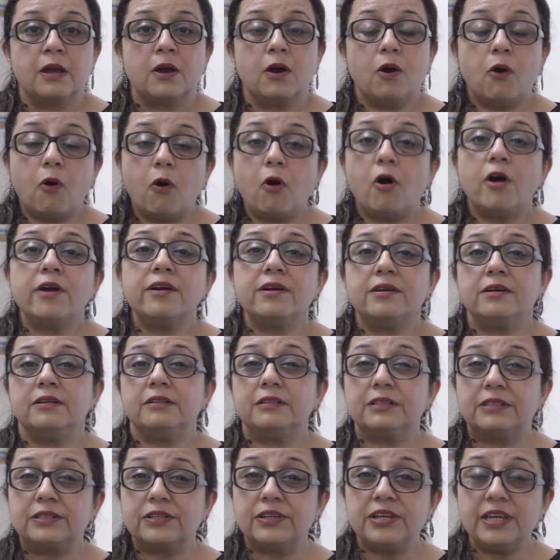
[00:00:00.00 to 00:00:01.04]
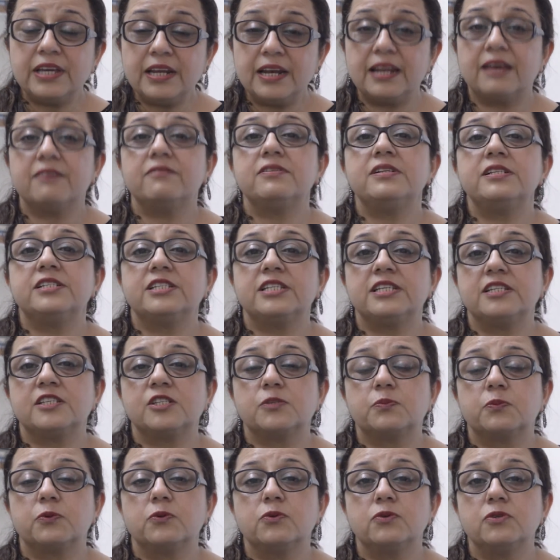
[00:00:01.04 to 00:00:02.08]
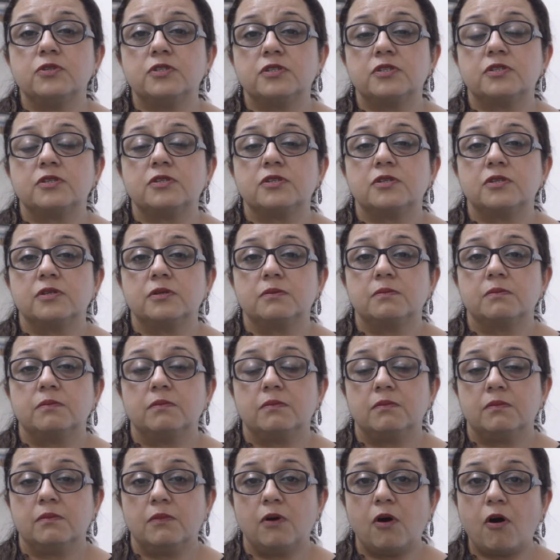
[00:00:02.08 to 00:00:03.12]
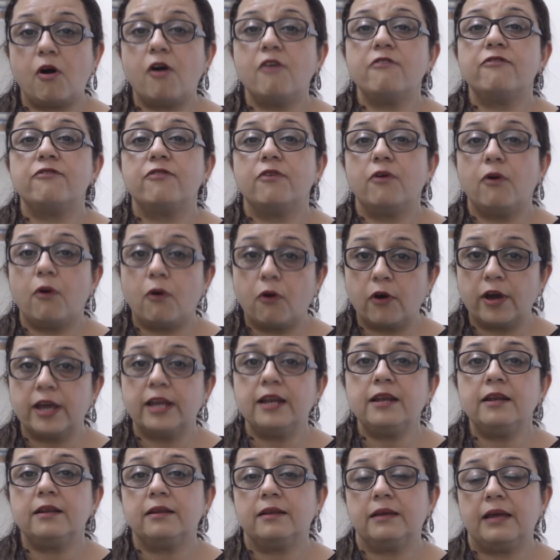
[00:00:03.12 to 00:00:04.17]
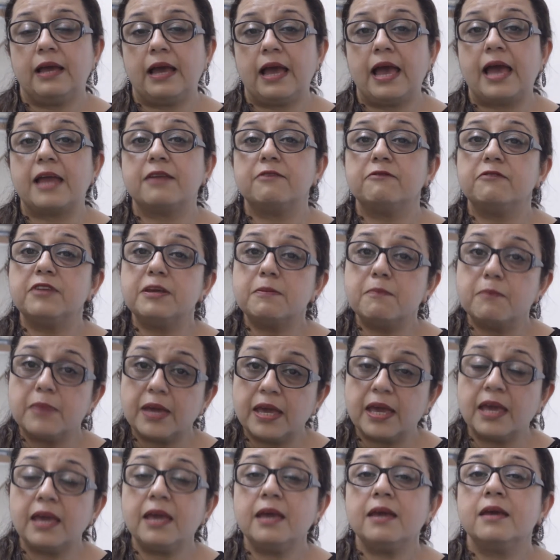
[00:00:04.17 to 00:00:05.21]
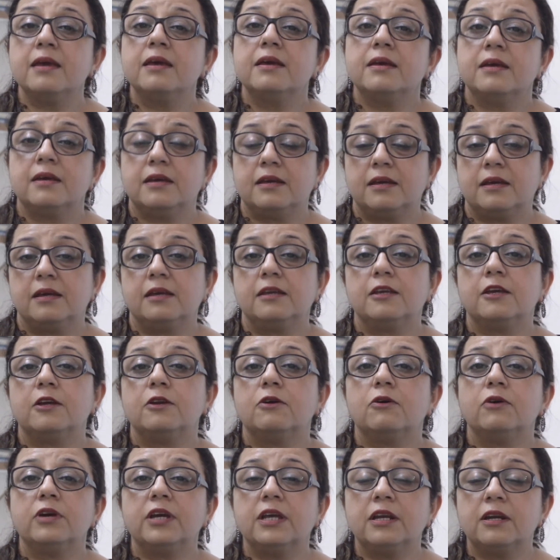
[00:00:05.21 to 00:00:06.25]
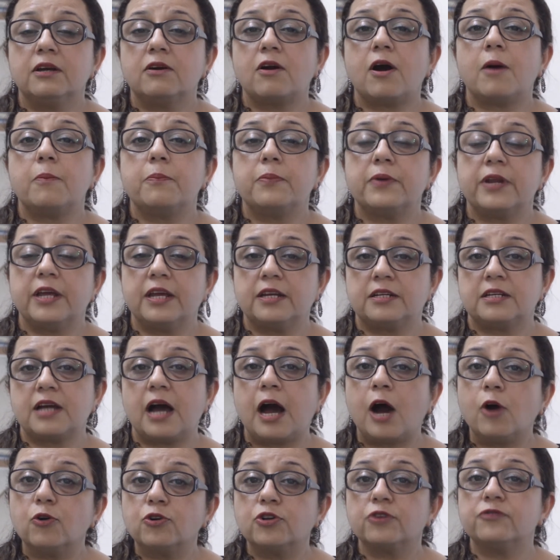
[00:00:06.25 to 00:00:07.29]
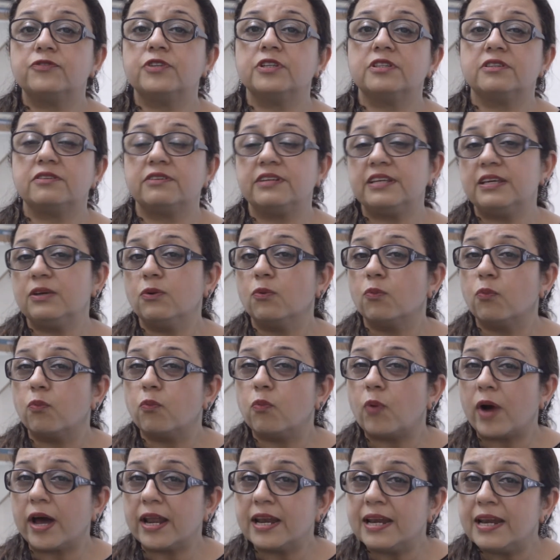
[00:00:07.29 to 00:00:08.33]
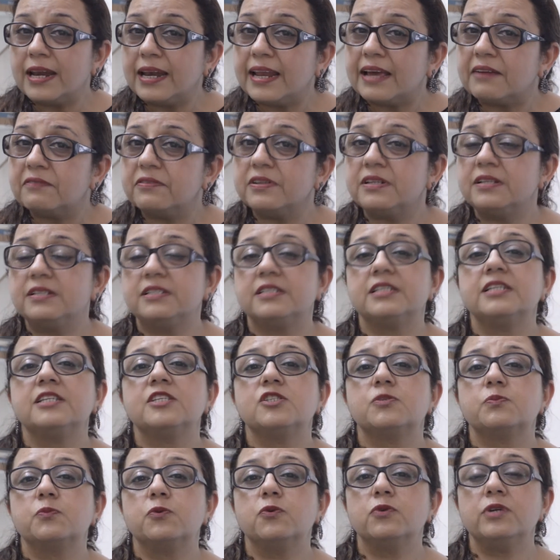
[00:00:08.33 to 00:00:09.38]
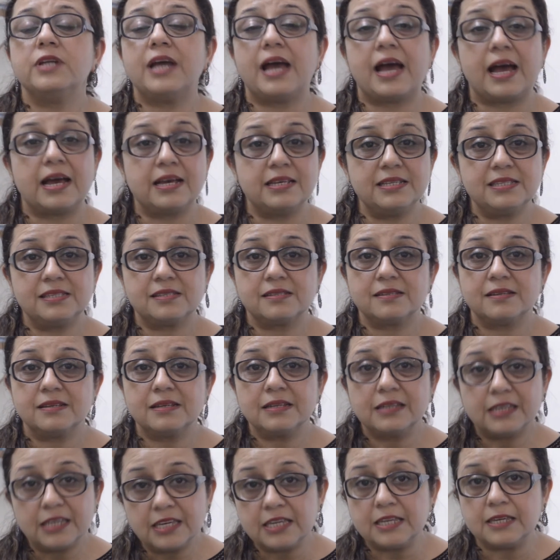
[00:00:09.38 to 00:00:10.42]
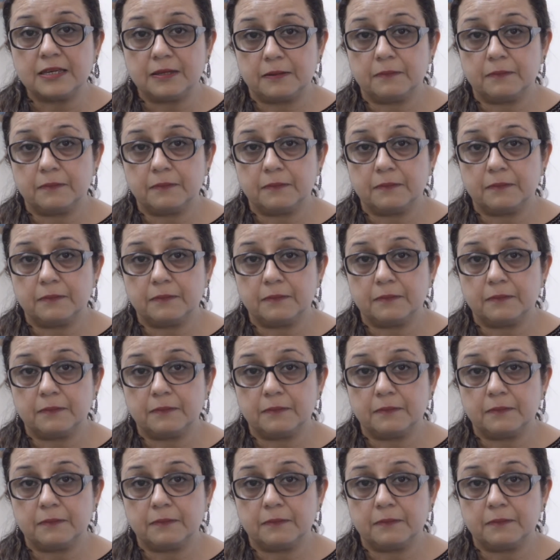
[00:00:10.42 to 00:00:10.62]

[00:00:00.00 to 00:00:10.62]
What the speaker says: or 3 level teaspoons of oil, and we may incorporate out of the 3 1 level teaspoon as ghee.